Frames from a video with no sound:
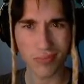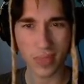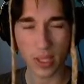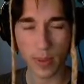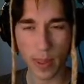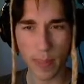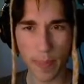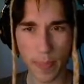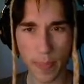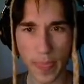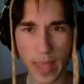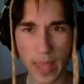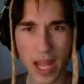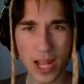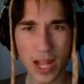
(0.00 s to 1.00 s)
Come
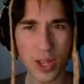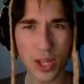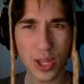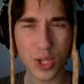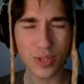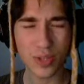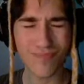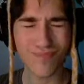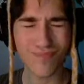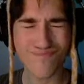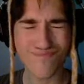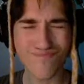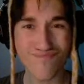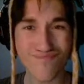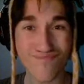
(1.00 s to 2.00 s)
on. Load.
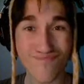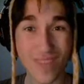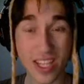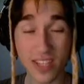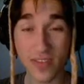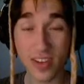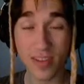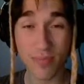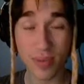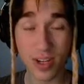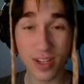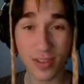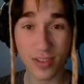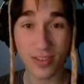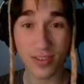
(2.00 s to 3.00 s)
It's a very pretty
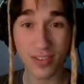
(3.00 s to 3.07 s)
load